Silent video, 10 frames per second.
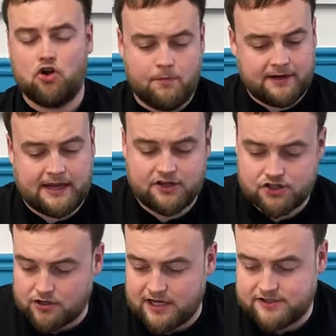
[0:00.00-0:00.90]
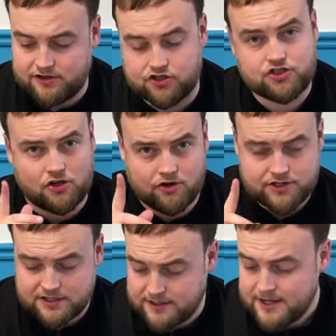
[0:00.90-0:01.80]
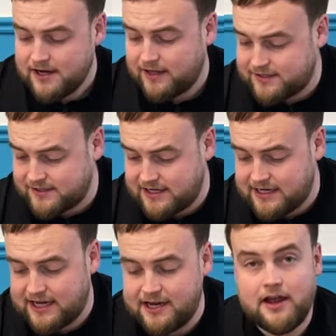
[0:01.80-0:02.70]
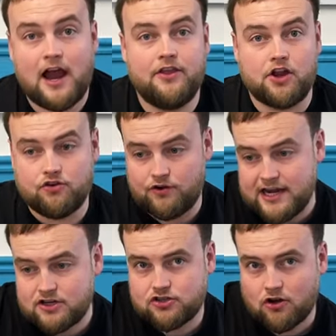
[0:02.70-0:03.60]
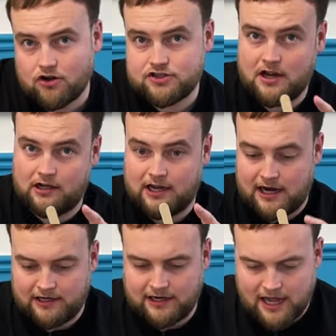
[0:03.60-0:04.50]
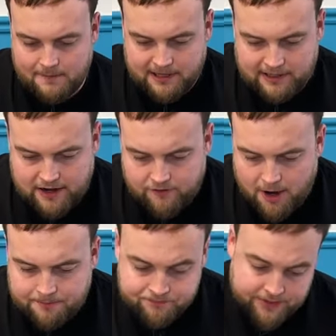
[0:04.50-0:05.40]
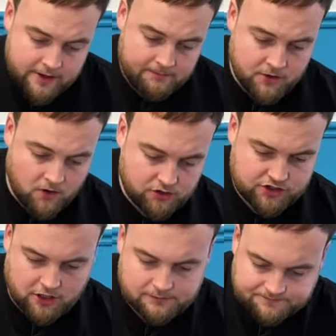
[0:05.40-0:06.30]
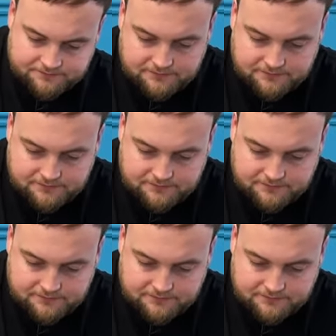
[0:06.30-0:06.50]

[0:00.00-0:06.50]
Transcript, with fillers: up and get you stuck into the sauces, like tzatziki and the Greek sauce. I'll oh, highlight yeah. that a bit later on. But you also